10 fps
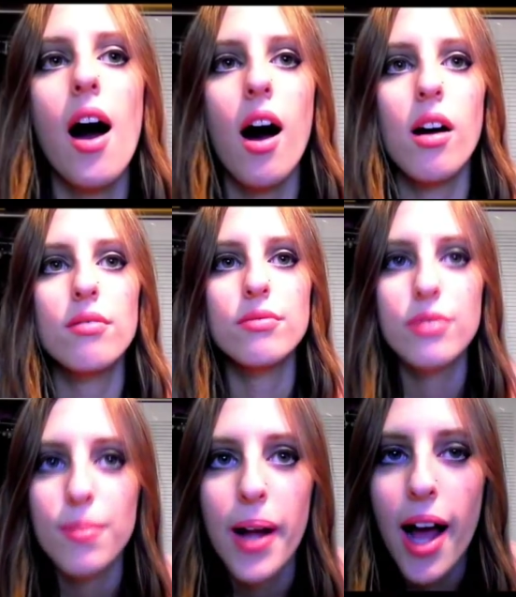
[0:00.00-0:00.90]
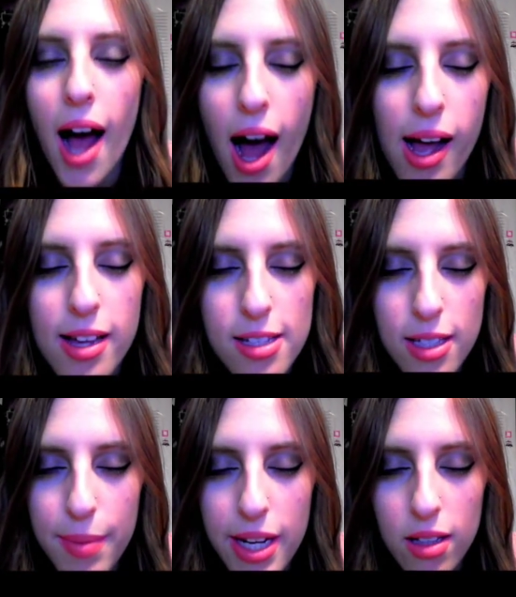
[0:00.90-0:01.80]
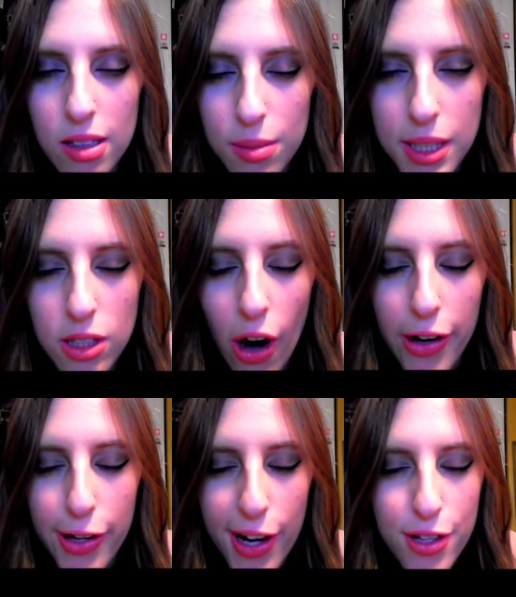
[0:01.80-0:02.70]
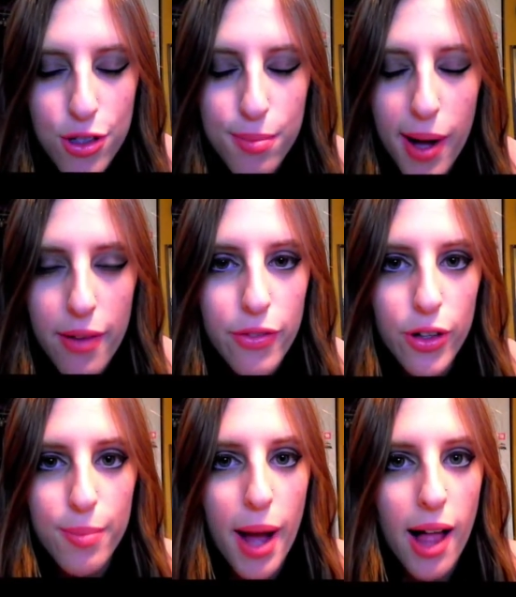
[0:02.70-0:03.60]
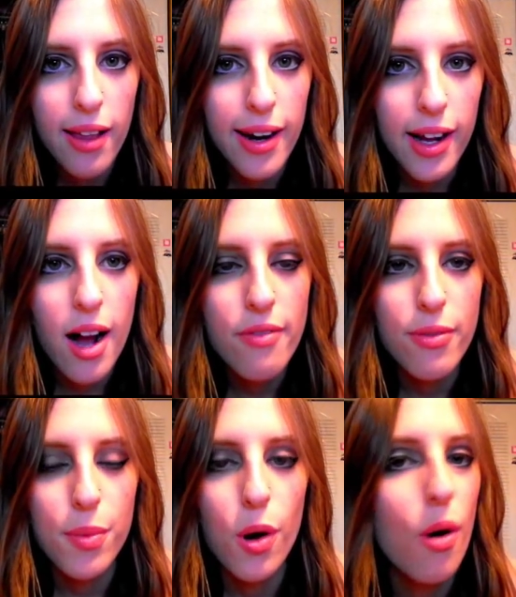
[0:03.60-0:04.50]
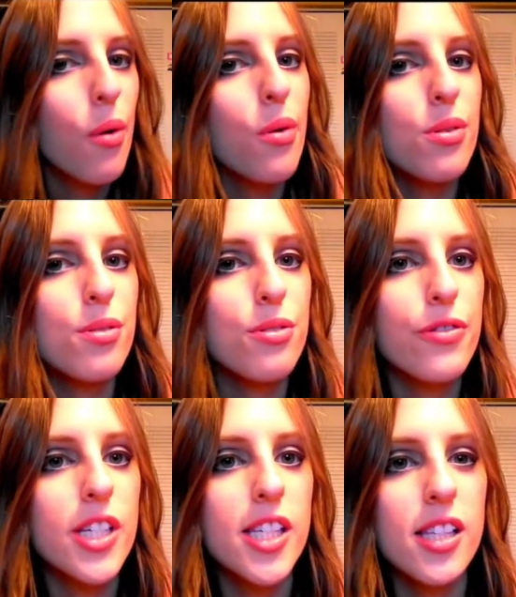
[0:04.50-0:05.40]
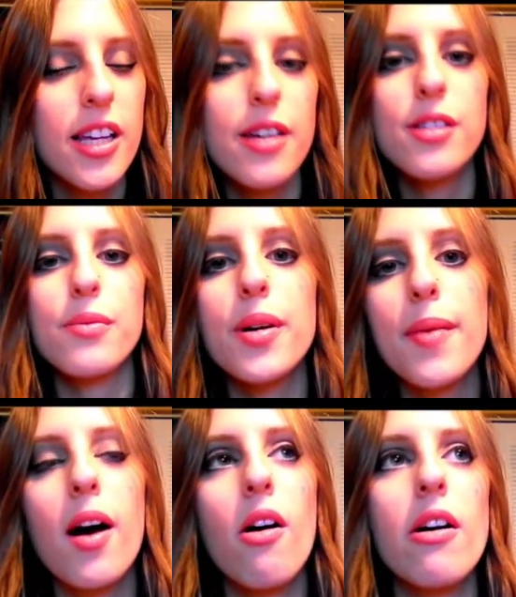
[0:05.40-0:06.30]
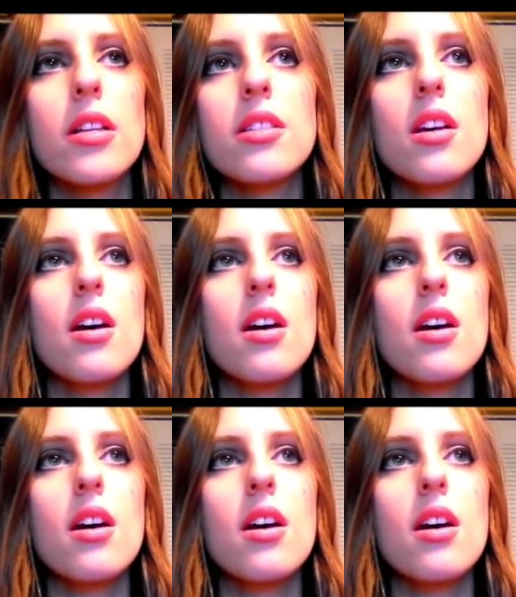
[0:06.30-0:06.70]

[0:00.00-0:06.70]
Um, for my eyes, I made it a little bit darker. I used my Flirt palette I got from Kohl's recently. It's in one of my hauls.